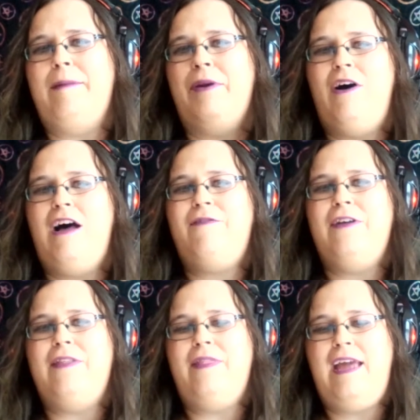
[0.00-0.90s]
But
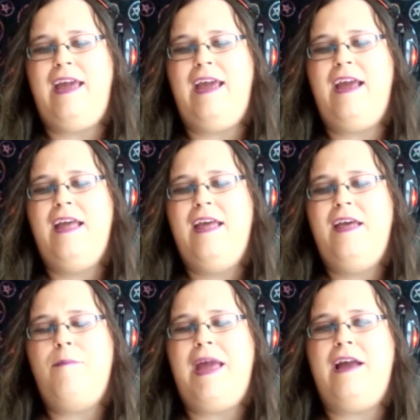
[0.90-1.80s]
often they
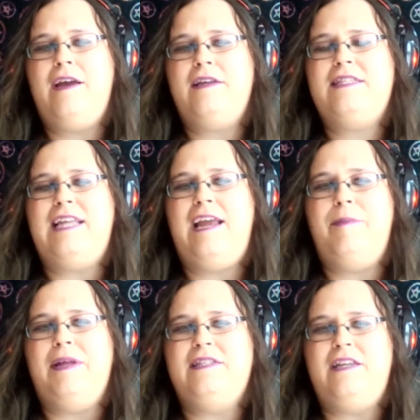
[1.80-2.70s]
make
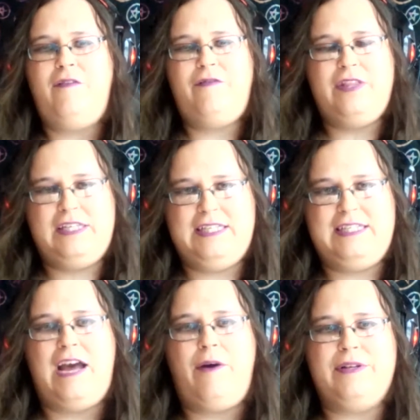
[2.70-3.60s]
statements of this is
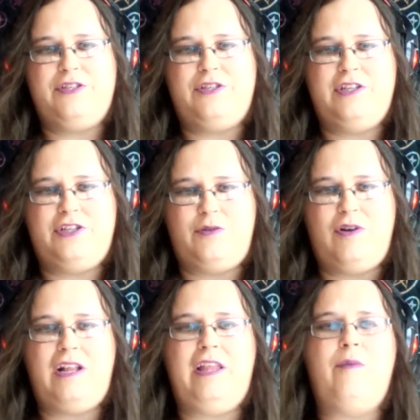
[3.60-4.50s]
how it's
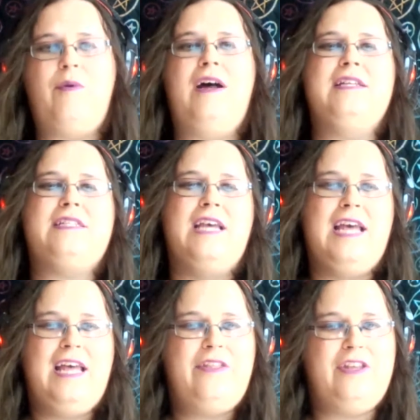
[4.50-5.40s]
historically was
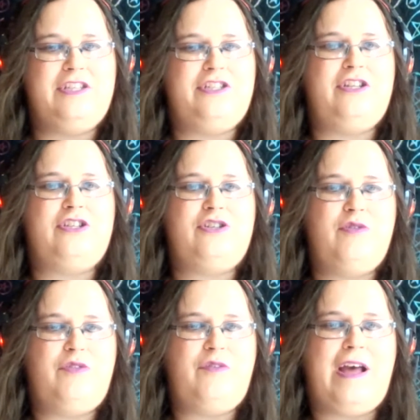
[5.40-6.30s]
this is the
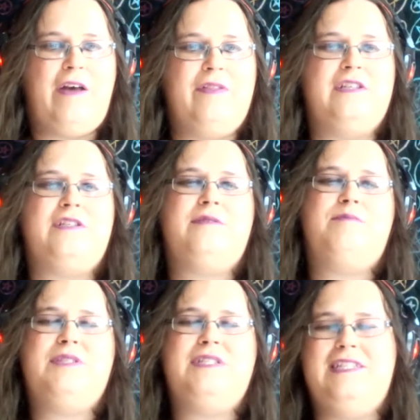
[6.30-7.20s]
truth of how this
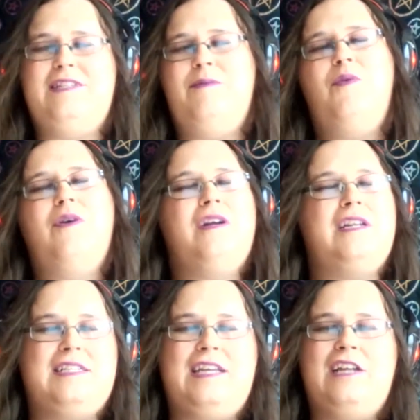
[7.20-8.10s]
system worked,
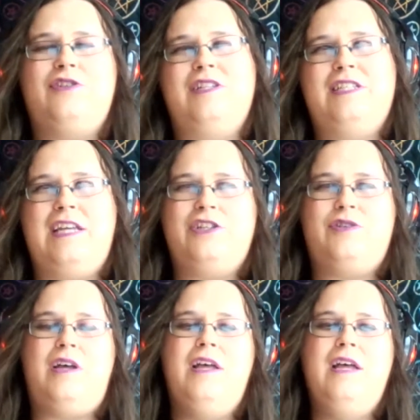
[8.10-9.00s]
et cetera, et
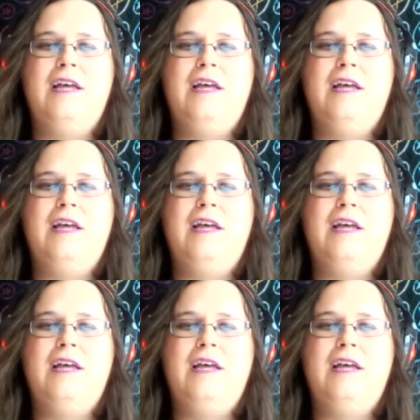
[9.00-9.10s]
cetera.